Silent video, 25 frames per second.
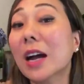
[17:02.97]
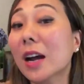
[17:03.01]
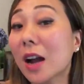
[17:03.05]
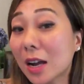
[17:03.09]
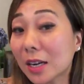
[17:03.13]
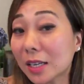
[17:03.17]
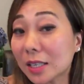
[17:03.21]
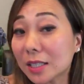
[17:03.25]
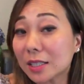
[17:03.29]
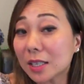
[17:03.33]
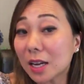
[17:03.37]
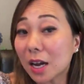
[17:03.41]
that
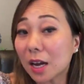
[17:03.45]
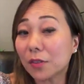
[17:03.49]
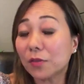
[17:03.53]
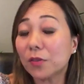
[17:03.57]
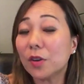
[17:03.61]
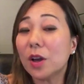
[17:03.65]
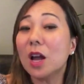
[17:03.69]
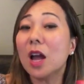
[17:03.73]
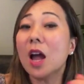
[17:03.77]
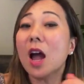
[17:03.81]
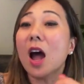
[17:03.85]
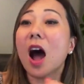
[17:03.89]
kind of stuff.
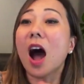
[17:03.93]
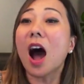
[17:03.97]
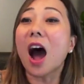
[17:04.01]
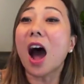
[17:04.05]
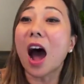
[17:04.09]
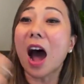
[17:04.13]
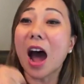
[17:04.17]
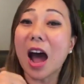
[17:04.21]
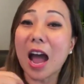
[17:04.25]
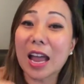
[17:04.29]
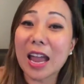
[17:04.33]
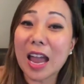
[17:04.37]

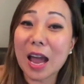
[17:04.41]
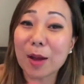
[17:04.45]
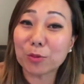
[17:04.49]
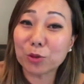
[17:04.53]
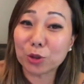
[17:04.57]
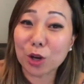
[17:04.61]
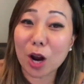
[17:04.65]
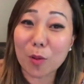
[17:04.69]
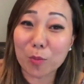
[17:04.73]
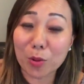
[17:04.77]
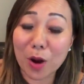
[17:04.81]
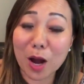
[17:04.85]
I have
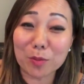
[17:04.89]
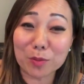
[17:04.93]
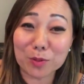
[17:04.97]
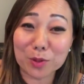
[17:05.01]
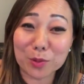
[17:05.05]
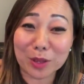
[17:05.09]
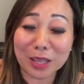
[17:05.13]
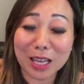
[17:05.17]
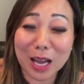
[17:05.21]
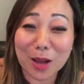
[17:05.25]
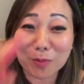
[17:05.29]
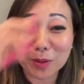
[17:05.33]

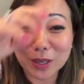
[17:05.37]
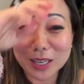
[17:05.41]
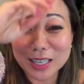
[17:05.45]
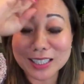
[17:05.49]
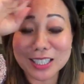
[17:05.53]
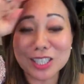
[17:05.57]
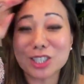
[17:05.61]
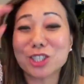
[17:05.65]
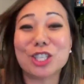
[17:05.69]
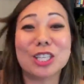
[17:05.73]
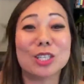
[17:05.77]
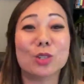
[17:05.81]
problems with that
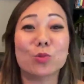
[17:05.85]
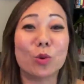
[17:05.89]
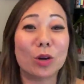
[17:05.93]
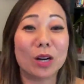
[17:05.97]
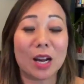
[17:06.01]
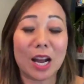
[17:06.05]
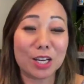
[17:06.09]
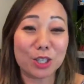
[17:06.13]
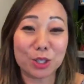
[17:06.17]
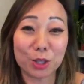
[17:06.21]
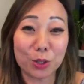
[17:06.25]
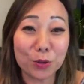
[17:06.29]
because it's just
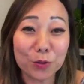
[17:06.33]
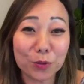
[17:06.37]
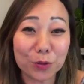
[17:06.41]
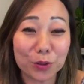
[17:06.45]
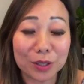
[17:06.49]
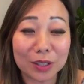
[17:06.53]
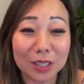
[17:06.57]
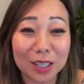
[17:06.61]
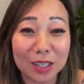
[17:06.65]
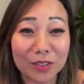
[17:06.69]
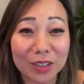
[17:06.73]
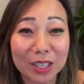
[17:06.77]
what I do
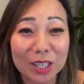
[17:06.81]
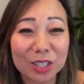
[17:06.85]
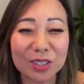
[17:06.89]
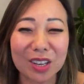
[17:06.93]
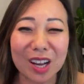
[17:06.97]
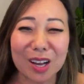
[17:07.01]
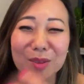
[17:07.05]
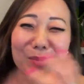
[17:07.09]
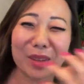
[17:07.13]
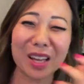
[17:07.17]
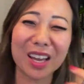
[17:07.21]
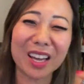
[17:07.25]
for a living.
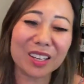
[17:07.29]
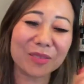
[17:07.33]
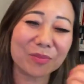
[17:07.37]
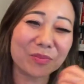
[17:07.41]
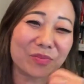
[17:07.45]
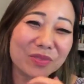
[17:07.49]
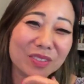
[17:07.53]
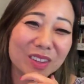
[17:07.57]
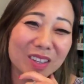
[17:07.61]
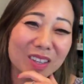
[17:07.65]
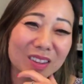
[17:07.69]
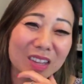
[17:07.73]
So I'm like,
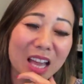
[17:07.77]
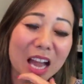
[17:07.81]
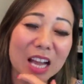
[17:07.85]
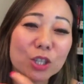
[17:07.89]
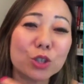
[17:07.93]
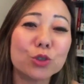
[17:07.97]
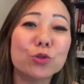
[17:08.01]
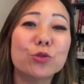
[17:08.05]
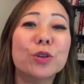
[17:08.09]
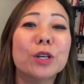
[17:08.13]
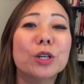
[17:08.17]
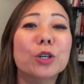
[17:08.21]

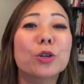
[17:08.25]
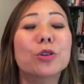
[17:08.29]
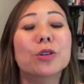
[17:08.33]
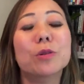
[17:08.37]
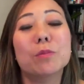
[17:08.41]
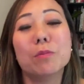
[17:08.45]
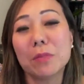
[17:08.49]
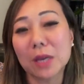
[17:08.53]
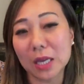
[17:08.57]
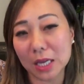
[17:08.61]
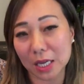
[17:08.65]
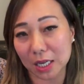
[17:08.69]
that
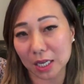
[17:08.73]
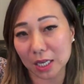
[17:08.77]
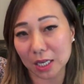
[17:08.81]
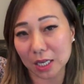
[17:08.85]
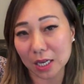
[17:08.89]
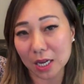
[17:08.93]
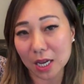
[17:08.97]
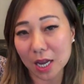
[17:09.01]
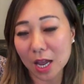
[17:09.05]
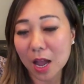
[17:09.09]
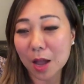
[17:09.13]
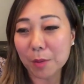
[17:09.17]
triggered
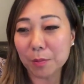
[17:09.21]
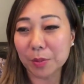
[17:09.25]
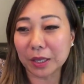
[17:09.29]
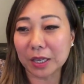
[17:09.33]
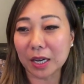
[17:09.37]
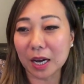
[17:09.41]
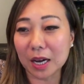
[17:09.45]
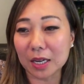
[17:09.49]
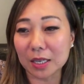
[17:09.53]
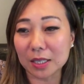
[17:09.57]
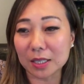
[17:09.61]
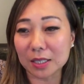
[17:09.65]
me
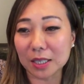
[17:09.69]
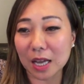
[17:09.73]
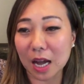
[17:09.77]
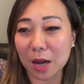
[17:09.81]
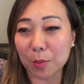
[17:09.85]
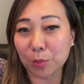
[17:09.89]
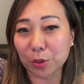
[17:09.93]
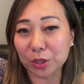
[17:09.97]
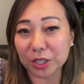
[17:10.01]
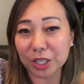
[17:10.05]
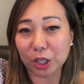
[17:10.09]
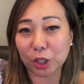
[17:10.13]
because
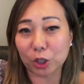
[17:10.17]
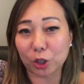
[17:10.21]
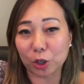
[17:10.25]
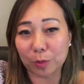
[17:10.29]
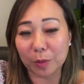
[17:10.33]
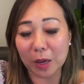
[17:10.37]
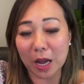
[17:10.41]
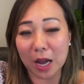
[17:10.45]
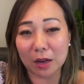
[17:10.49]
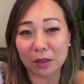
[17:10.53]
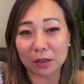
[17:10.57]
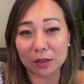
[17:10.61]
I'm particular
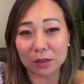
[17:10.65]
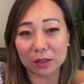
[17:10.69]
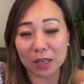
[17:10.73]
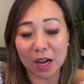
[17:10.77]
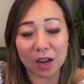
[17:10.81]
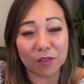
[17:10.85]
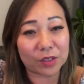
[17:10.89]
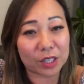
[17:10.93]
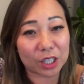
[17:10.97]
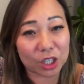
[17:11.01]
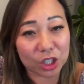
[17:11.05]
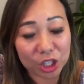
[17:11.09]
about
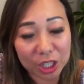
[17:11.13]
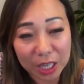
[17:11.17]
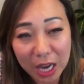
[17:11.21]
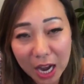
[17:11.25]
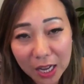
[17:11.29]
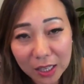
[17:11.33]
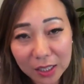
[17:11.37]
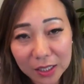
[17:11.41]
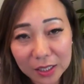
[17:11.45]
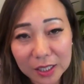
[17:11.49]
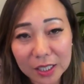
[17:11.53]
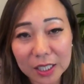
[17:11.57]

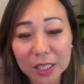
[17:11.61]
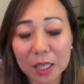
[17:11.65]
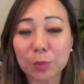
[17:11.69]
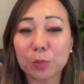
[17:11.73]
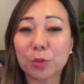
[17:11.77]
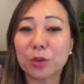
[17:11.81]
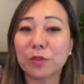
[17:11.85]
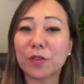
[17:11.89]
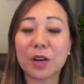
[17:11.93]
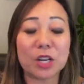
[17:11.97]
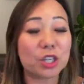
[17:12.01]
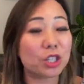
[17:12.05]
confidentiality and
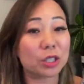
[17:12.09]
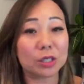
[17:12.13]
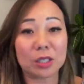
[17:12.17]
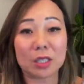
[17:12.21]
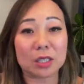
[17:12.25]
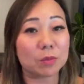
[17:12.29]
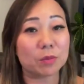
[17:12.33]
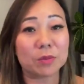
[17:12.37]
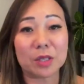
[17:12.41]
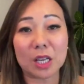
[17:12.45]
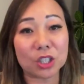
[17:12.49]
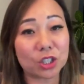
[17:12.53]

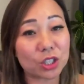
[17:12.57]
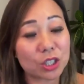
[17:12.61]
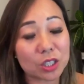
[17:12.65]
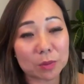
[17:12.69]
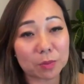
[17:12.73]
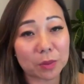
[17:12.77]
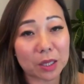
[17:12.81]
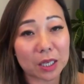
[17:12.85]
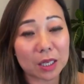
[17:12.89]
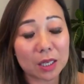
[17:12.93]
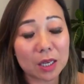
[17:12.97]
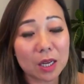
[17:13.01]
professionalism. That's
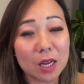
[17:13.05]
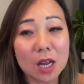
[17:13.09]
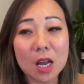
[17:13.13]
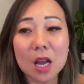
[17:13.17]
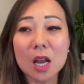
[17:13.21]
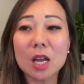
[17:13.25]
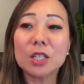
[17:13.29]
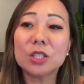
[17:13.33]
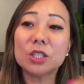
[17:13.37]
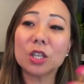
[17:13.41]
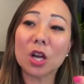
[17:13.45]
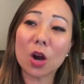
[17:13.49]
just me.
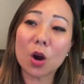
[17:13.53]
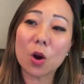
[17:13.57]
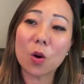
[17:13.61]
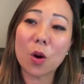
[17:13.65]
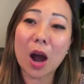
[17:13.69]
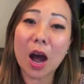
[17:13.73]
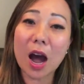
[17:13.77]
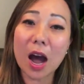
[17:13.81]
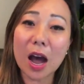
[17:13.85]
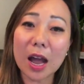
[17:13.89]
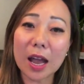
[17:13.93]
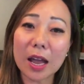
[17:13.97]

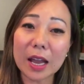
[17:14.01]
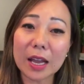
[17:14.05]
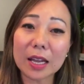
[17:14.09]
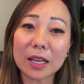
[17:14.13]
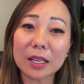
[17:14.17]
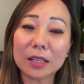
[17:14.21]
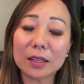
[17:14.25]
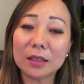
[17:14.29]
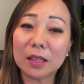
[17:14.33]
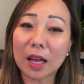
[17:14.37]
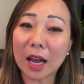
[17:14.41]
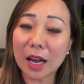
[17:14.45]
So
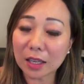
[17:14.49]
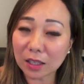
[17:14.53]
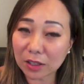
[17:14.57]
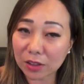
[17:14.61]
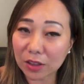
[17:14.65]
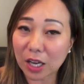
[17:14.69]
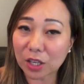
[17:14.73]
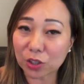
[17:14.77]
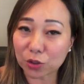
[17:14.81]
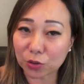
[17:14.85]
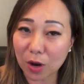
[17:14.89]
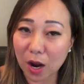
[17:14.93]
I
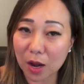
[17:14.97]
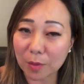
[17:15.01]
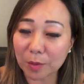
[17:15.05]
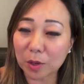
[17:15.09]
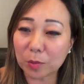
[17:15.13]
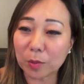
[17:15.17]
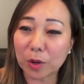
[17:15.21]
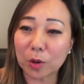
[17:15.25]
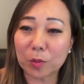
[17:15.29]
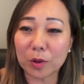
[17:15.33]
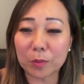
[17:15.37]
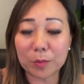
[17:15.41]
liked that
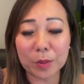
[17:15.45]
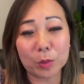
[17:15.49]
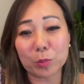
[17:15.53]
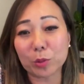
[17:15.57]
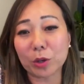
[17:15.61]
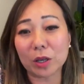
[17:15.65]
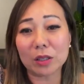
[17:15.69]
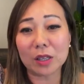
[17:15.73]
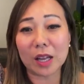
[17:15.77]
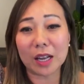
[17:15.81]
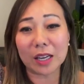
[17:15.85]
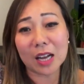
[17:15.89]
drama, but when
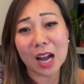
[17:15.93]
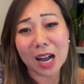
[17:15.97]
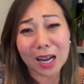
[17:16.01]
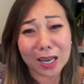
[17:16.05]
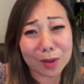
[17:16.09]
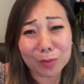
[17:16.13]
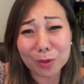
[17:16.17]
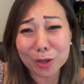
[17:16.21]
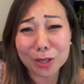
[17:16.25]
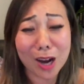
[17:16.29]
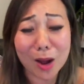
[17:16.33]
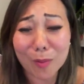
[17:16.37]
people are like, how
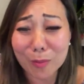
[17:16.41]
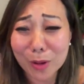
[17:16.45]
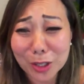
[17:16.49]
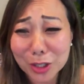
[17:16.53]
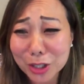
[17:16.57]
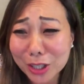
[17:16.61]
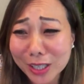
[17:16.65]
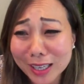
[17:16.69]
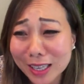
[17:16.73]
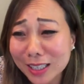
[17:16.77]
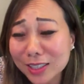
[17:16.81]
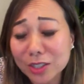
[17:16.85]
come you're not
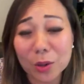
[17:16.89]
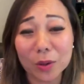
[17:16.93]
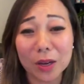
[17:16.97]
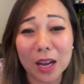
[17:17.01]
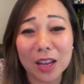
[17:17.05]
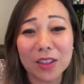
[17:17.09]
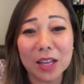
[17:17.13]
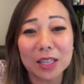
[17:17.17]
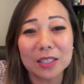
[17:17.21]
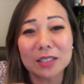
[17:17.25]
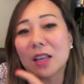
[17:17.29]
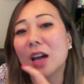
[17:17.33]
mentioning it's
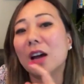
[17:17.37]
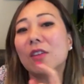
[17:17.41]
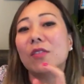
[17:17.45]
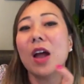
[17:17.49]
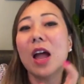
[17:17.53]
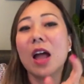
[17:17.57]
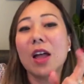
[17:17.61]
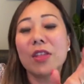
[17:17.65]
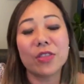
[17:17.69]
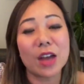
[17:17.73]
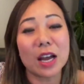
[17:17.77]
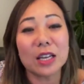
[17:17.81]
okay, that's
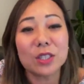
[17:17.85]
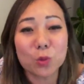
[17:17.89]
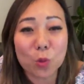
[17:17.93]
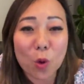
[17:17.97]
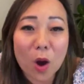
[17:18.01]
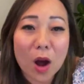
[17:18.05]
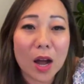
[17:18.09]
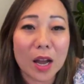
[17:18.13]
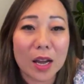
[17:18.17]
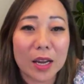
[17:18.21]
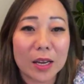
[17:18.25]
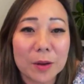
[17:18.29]
love? That's
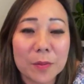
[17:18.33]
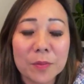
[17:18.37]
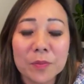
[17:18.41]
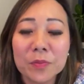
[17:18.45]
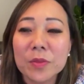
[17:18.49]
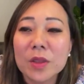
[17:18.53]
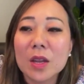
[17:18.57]
why.